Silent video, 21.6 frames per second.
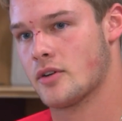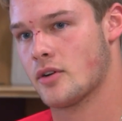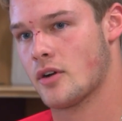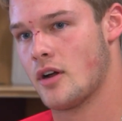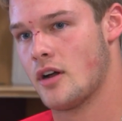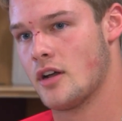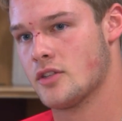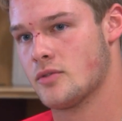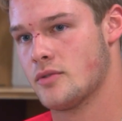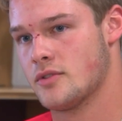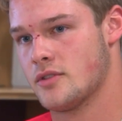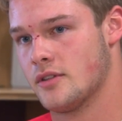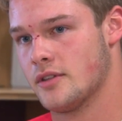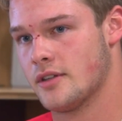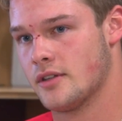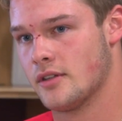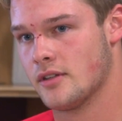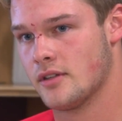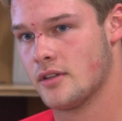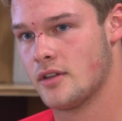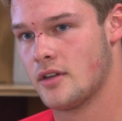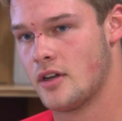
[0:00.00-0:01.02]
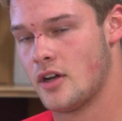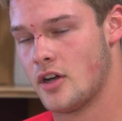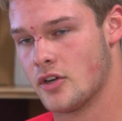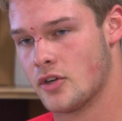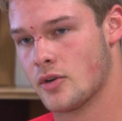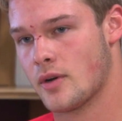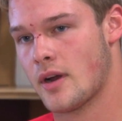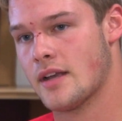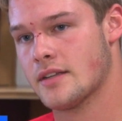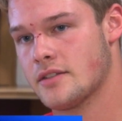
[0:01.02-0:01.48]
across was a little
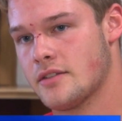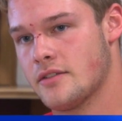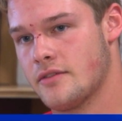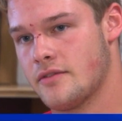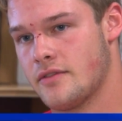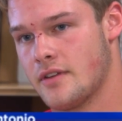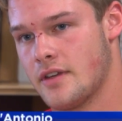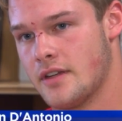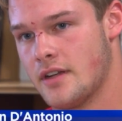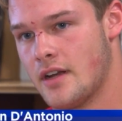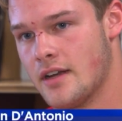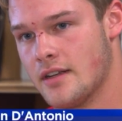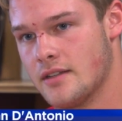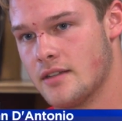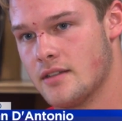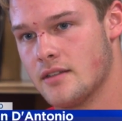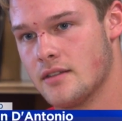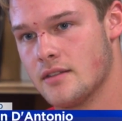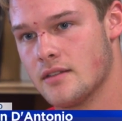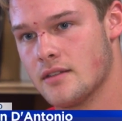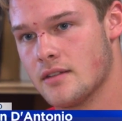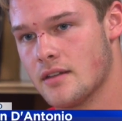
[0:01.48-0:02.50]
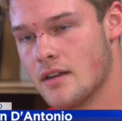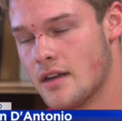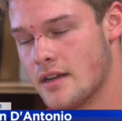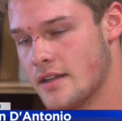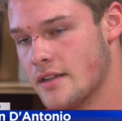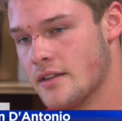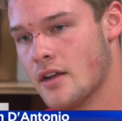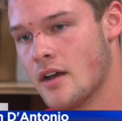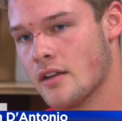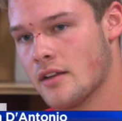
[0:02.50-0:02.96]
aggressive, and I
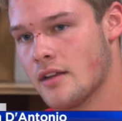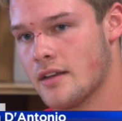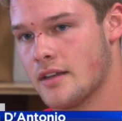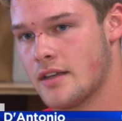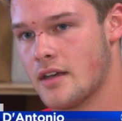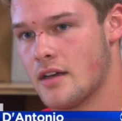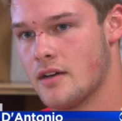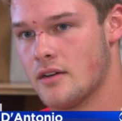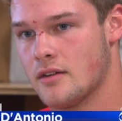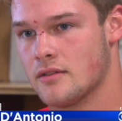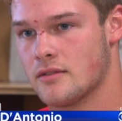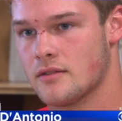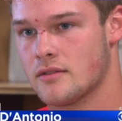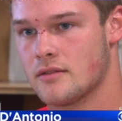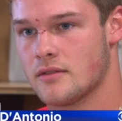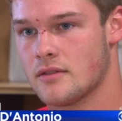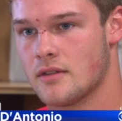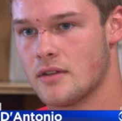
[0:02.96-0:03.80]
did not like how